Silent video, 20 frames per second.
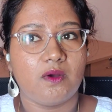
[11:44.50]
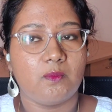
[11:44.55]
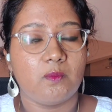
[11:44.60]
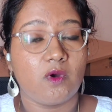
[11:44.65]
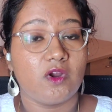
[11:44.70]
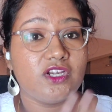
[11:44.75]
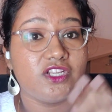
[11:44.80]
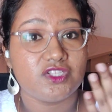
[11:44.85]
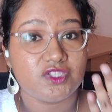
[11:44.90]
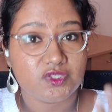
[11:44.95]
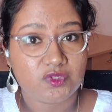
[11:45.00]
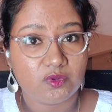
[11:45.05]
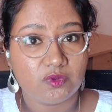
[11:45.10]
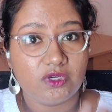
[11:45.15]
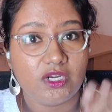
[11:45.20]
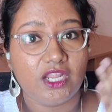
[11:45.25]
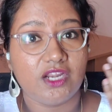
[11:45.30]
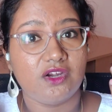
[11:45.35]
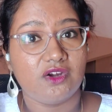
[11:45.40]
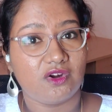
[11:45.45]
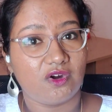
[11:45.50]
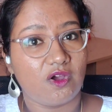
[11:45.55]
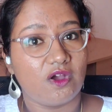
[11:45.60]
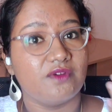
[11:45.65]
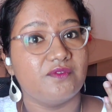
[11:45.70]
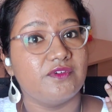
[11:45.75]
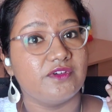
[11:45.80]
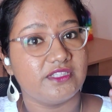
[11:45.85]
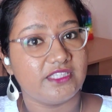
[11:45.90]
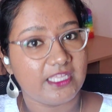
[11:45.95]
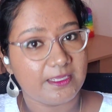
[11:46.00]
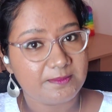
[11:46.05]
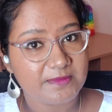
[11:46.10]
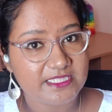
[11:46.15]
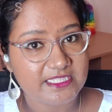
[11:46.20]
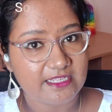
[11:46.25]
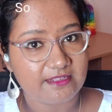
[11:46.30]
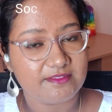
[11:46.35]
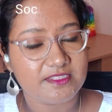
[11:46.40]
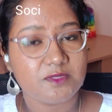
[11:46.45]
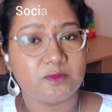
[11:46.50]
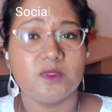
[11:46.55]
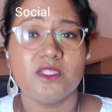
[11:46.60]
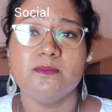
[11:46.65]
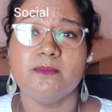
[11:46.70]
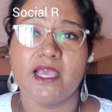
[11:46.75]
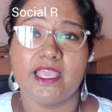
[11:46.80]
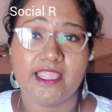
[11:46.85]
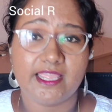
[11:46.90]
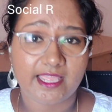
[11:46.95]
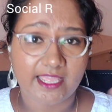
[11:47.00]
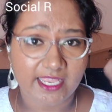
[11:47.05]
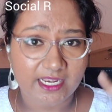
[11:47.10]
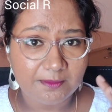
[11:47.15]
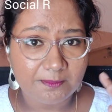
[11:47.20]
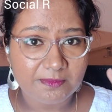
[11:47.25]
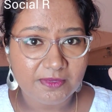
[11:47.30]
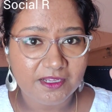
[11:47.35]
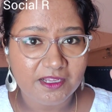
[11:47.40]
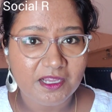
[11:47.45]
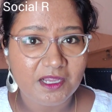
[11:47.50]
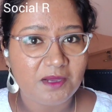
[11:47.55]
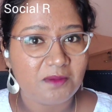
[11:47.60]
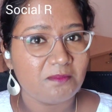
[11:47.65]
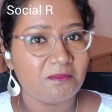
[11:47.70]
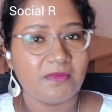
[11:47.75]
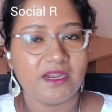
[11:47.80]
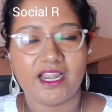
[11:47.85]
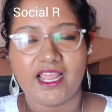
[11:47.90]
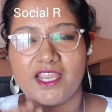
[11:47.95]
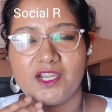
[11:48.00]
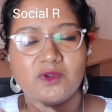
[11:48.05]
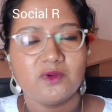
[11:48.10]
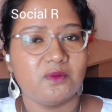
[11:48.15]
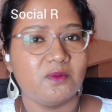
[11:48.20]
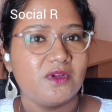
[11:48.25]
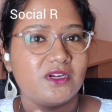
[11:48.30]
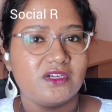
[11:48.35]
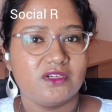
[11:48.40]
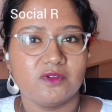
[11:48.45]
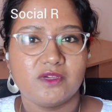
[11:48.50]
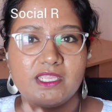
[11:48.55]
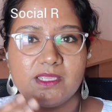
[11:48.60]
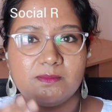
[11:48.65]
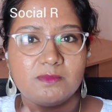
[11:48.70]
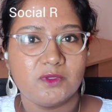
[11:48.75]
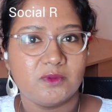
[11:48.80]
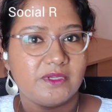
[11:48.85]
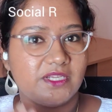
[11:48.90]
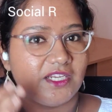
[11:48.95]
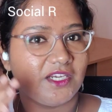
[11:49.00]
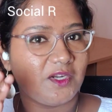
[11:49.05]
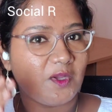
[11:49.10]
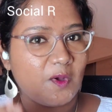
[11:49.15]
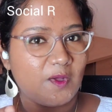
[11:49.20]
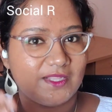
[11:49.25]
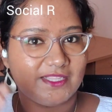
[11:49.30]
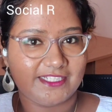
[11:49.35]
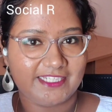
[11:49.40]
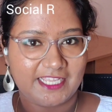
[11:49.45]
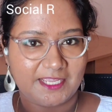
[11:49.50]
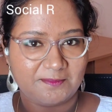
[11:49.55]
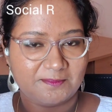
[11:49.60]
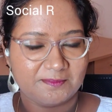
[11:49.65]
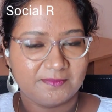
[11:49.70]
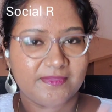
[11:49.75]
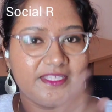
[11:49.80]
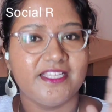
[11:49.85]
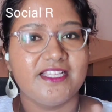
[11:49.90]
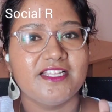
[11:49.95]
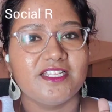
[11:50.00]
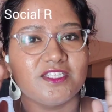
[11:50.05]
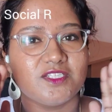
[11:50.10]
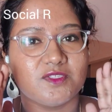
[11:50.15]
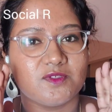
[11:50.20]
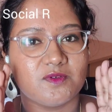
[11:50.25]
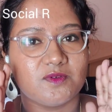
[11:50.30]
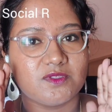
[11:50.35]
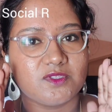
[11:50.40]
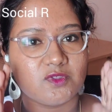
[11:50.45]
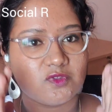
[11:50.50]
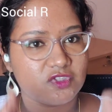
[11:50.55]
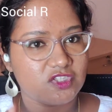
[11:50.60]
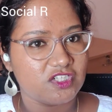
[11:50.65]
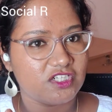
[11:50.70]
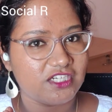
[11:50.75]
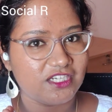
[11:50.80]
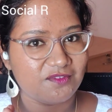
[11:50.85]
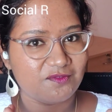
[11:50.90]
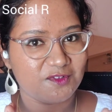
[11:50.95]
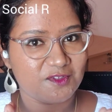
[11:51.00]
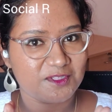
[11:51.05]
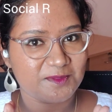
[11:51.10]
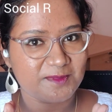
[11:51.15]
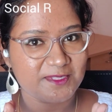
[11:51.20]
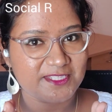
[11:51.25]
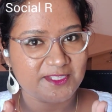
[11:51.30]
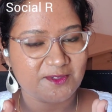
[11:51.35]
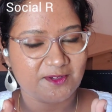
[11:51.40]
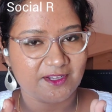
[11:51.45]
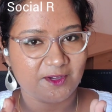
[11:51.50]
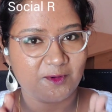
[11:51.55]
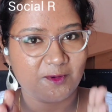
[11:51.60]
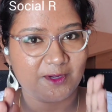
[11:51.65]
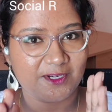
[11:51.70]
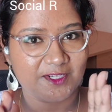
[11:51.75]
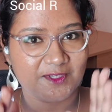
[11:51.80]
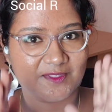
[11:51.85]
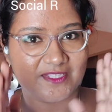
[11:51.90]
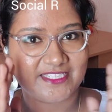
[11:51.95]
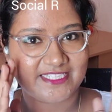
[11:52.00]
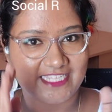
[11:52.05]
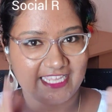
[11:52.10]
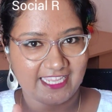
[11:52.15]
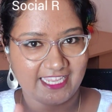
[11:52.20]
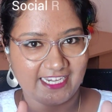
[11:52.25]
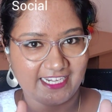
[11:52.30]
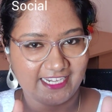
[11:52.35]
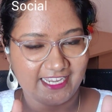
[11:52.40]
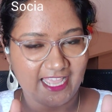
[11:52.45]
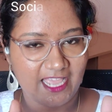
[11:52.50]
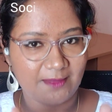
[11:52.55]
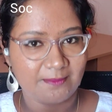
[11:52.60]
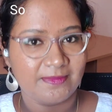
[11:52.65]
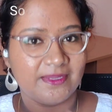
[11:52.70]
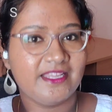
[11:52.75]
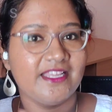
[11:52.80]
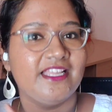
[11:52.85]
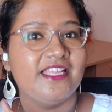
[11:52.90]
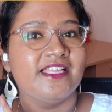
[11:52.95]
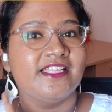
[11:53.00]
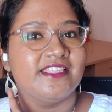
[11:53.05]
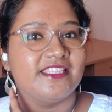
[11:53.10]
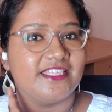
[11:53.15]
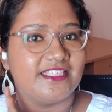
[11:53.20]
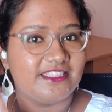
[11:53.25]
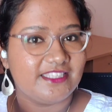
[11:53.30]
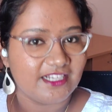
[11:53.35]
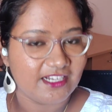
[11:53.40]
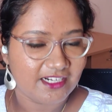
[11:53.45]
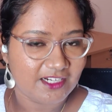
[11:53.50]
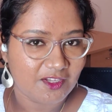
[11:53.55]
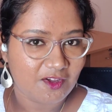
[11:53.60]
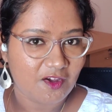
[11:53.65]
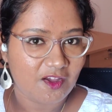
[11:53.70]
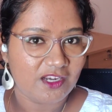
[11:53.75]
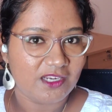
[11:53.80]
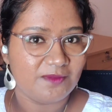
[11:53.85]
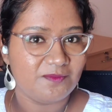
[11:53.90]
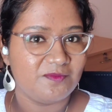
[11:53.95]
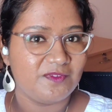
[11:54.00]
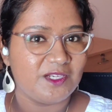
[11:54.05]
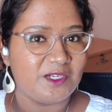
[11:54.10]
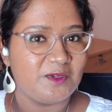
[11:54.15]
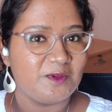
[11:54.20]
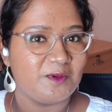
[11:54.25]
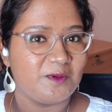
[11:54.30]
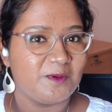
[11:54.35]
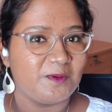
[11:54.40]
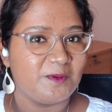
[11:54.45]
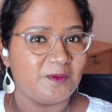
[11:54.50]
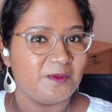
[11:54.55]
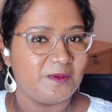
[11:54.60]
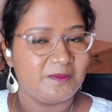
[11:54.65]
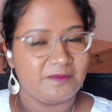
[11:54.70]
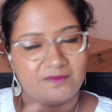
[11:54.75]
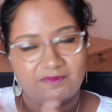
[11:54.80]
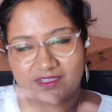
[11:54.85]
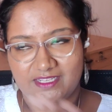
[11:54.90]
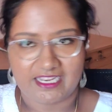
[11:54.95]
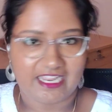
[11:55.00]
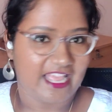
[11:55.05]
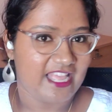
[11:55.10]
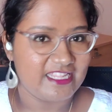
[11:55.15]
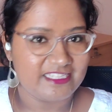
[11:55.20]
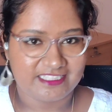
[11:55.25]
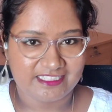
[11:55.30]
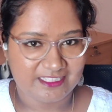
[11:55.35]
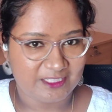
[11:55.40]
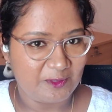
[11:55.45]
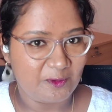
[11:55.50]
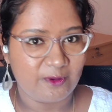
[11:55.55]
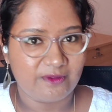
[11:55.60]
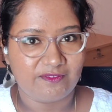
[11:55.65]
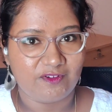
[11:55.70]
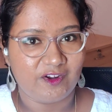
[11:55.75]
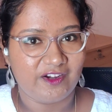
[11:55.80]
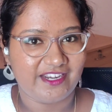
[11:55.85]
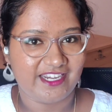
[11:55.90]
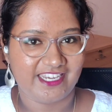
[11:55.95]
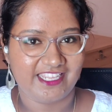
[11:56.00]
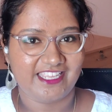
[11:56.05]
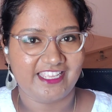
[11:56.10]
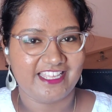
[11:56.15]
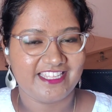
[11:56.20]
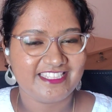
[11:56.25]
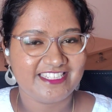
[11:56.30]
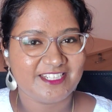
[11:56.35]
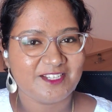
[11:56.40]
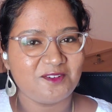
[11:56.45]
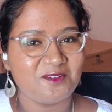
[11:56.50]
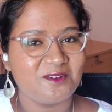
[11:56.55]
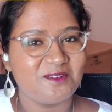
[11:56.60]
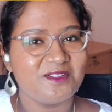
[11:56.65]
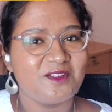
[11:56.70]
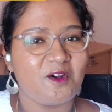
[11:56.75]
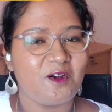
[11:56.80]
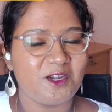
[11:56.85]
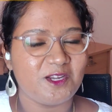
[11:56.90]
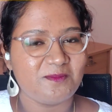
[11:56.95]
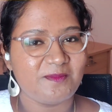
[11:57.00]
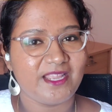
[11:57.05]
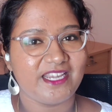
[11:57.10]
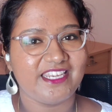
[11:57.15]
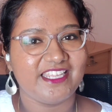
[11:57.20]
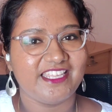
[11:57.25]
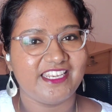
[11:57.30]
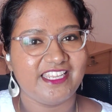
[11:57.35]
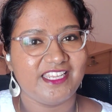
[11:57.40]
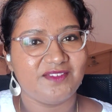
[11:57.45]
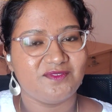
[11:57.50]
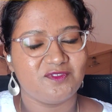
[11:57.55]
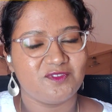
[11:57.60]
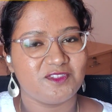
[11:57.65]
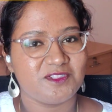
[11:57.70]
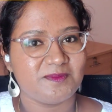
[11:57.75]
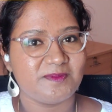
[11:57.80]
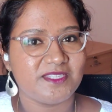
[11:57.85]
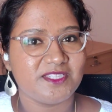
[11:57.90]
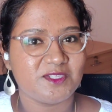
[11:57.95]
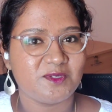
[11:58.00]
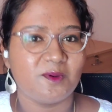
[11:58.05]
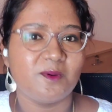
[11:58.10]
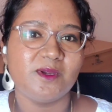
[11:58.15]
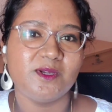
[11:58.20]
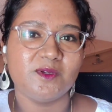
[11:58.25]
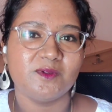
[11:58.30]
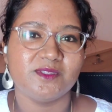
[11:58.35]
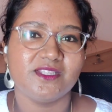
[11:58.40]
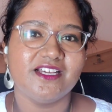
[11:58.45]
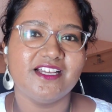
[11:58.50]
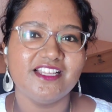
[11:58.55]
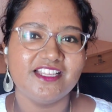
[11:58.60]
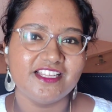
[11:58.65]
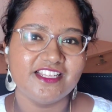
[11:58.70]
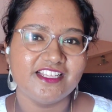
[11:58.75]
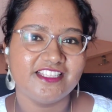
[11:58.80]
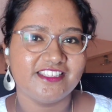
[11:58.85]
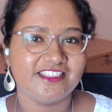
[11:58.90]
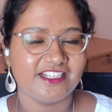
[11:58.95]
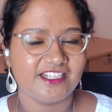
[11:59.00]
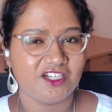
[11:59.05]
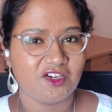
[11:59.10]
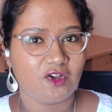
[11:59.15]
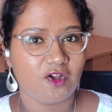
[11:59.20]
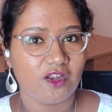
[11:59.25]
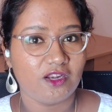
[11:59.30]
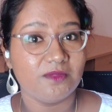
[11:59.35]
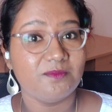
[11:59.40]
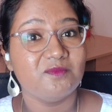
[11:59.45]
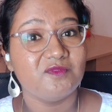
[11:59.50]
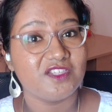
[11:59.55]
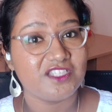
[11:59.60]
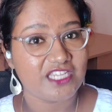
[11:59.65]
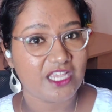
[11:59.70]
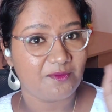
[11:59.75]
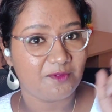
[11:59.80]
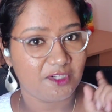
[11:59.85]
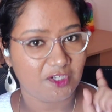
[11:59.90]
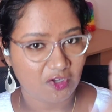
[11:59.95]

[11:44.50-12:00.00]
what is good and wrong for themselves with my help, but I don't want to keep doing it all the time. So social reinforcement go into the second tab. The third column will, as you have already guessed, automatic reinforcements go into the third column, which I